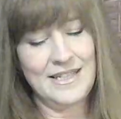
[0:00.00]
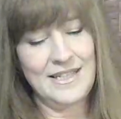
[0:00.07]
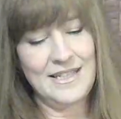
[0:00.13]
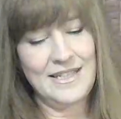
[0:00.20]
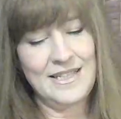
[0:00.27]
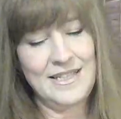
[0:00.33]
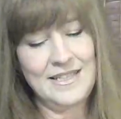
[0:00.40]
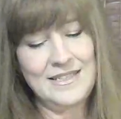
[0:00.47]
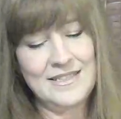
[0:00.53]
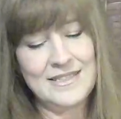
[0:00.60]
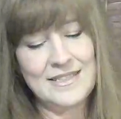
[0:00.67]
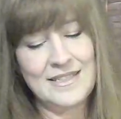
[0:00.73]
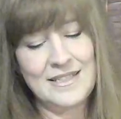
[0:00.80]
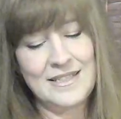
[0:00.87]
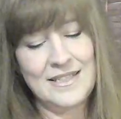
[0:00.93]

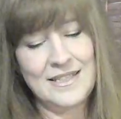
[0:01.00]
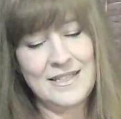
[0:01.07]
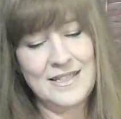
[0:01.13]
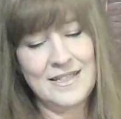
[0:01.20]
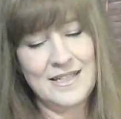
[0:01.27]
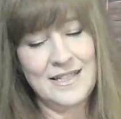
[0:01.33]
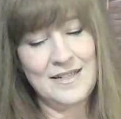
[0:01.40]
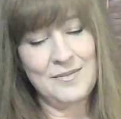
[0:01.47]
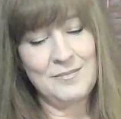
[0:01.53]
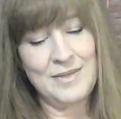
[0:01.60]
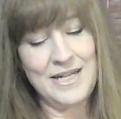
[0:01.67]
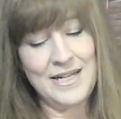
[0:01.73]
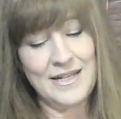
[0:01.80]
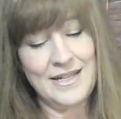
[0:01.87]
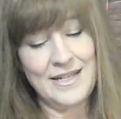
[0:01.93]
he's gonna come
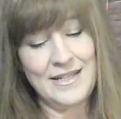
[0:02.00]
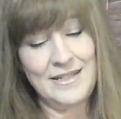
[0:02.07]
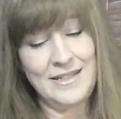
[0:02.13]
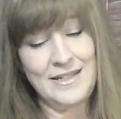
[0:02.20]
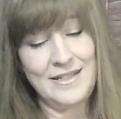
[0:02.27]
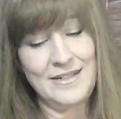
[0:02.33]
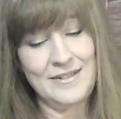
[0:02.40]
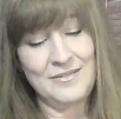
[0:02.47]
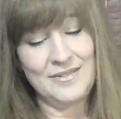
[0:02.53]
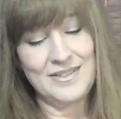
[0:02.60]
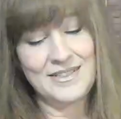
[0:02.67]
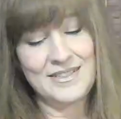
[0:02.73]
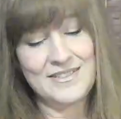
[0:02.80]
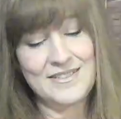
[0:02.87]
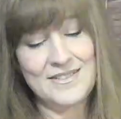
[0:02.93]
back in here
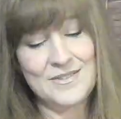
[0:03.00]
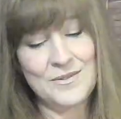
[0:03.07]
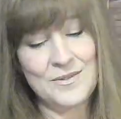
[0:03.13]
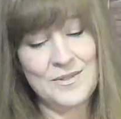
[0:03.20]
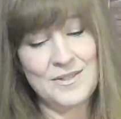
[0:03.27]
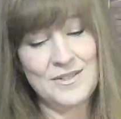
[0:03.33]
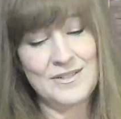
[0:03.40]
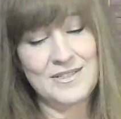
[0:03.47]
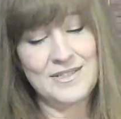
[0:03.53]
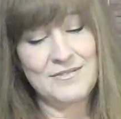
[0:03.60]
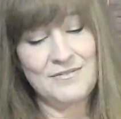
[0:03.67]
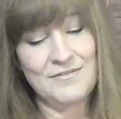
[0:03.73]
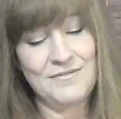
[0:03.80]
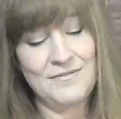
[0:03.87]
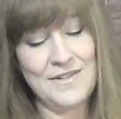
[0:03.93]
with this sword to
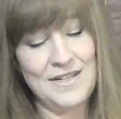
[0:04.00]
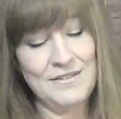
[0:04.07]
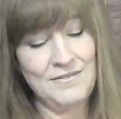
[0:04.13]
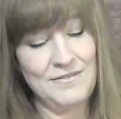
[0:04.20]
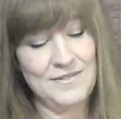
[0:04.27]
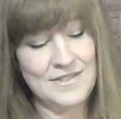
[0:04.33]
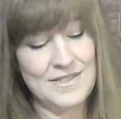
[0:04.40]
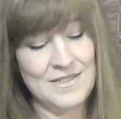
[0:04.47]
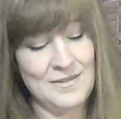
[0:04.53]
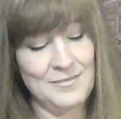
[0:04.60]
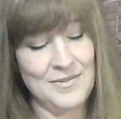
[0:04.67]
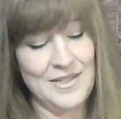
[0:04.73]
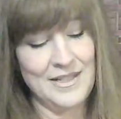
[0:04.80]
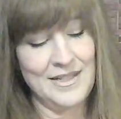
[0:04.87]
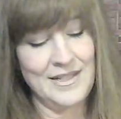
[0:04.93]
fight for
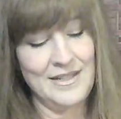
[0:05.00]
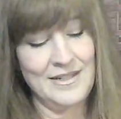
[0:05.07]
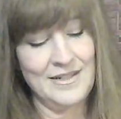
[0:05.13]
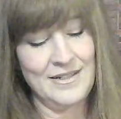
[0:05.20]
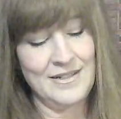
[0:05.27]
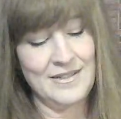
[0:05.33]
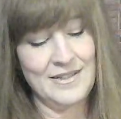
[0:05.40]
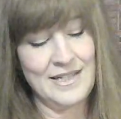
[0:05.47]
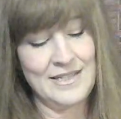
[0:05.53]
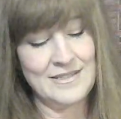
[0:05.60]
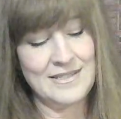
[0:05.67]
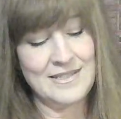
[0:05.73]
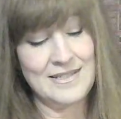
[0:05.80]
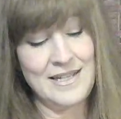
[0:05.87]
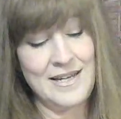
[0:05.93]
something here
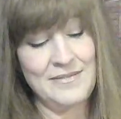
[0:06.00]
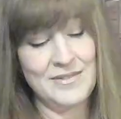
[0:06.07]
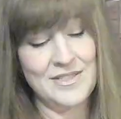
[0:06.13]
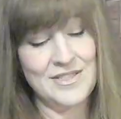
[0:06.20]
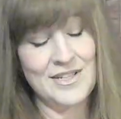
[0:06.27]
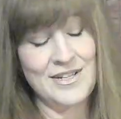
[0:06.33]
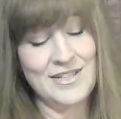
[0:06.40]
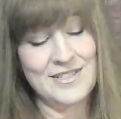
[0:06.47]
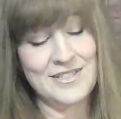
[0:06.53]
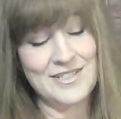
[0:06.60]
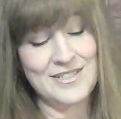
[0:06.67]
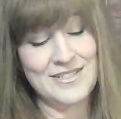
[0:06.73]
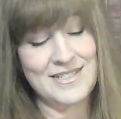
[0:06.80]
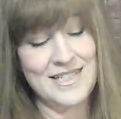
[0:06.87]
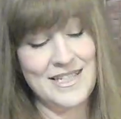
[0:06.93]
and sabotage
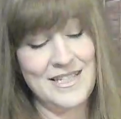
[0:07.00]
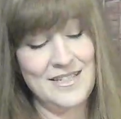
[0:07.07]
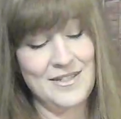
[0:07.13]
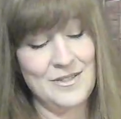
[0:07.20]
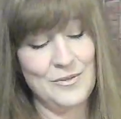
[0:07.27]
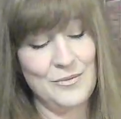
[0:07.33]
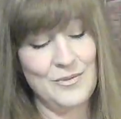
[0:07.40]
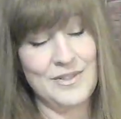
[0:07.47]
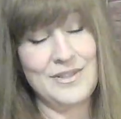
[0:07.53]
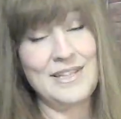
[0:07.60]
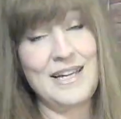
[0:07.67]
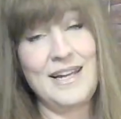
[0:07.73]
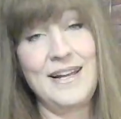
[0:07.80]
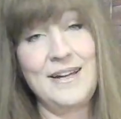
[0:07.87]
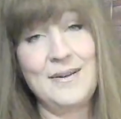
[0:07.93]
is here with
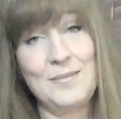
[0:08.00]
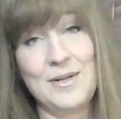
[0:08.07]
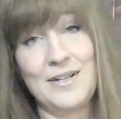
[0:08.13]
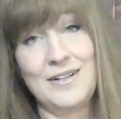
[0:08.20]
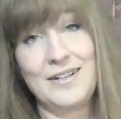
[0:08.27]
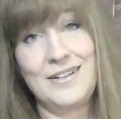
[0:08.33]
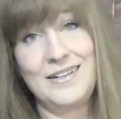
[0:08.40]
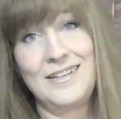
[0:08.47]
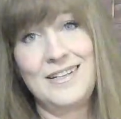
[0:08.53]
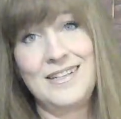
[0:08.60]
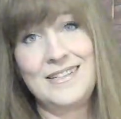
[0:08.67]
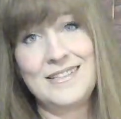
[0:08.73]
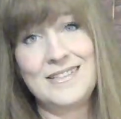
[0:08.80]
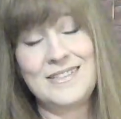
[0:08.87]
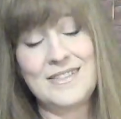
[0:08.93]
the hammer.
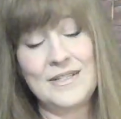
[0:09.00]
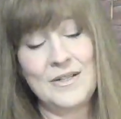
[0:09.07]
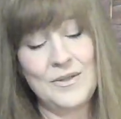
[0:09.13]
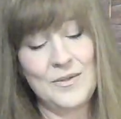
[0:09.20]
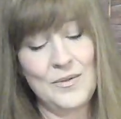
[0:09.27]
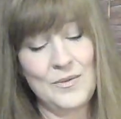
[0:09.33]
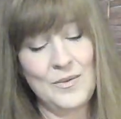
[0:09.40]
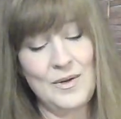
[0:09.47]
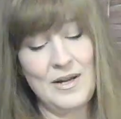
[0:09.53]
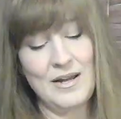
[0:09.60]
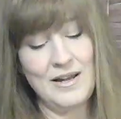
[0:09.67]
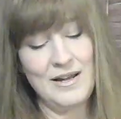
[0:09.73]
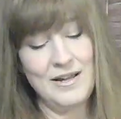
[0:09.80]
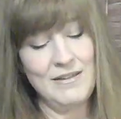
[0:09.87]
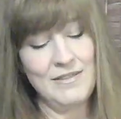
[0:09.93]
So
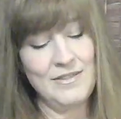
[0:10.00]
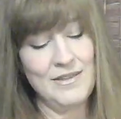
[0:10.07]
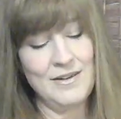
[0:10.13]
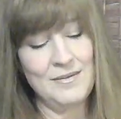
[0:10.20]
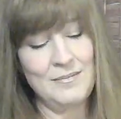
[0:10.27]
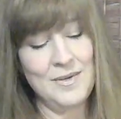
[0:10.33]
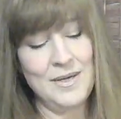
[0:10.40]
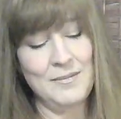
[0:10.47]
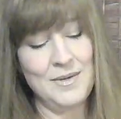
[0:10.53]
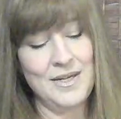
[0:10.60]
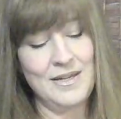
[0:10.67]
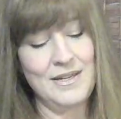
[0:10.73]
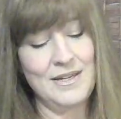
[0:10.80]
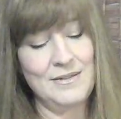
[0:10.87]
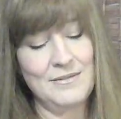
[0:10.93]
I thought
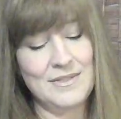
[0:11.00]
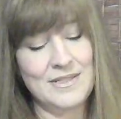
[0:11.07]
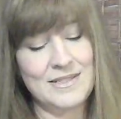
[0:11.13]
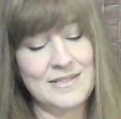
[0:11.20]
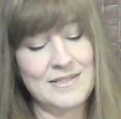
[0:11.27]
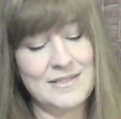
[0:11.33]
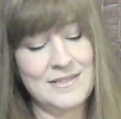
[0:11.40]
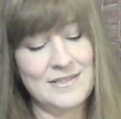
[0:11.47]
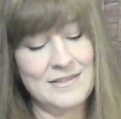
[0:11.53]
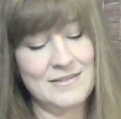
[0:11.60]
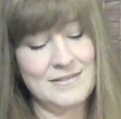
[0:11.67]
maybe he was